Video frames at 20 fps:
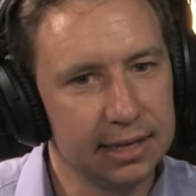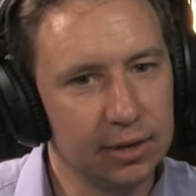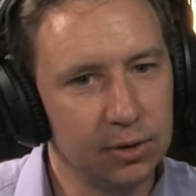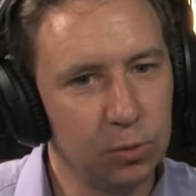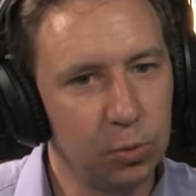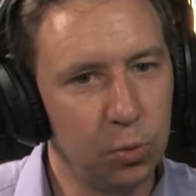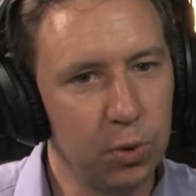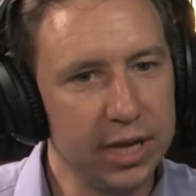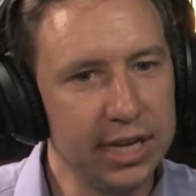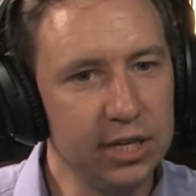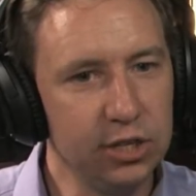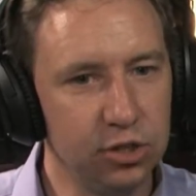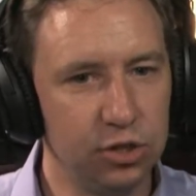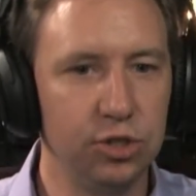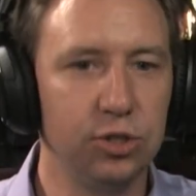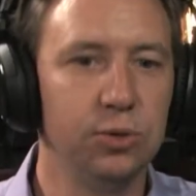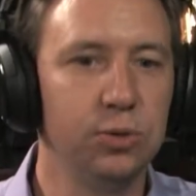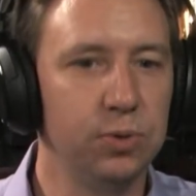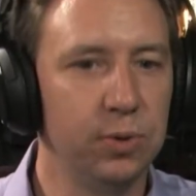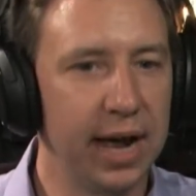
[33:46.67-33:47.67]
we
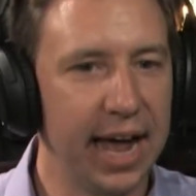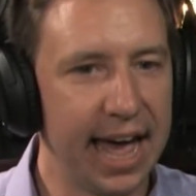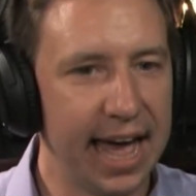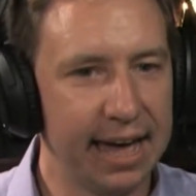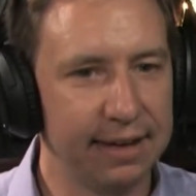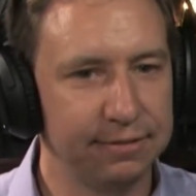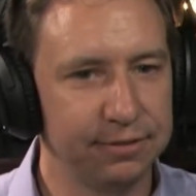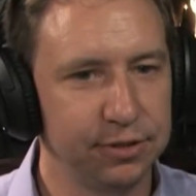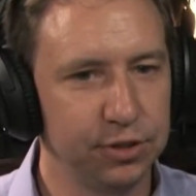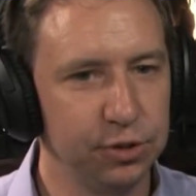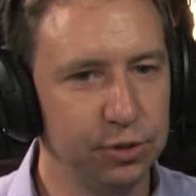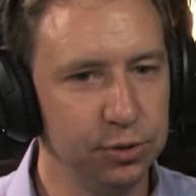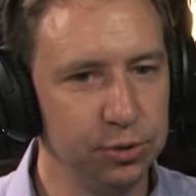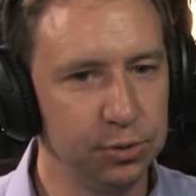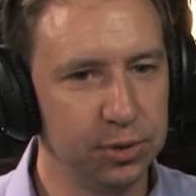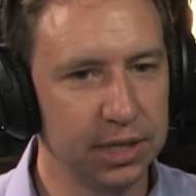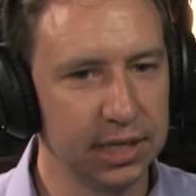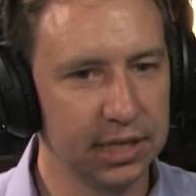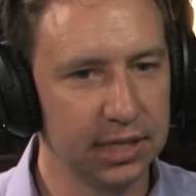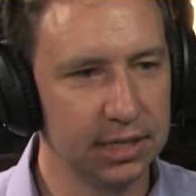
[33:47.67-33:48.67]
do have to
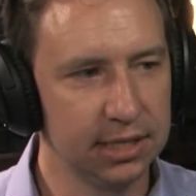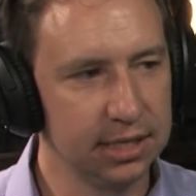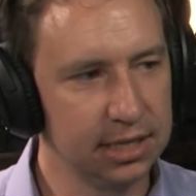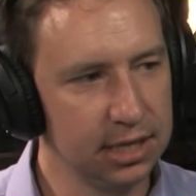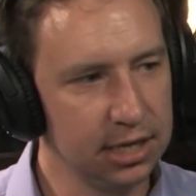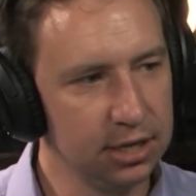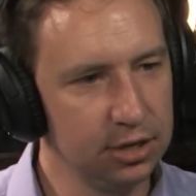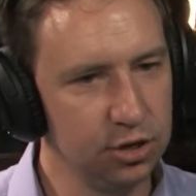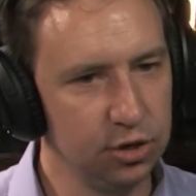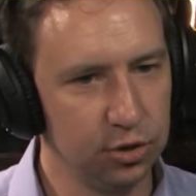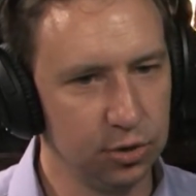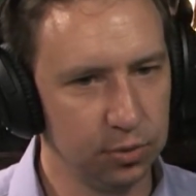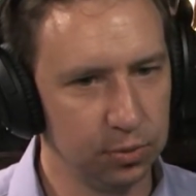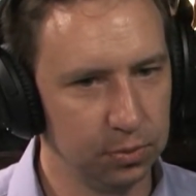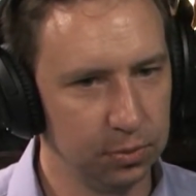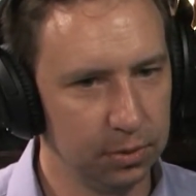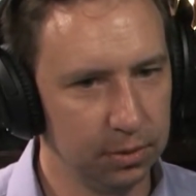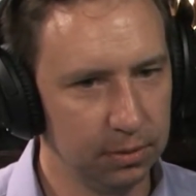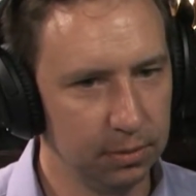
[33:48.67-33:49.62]
continue.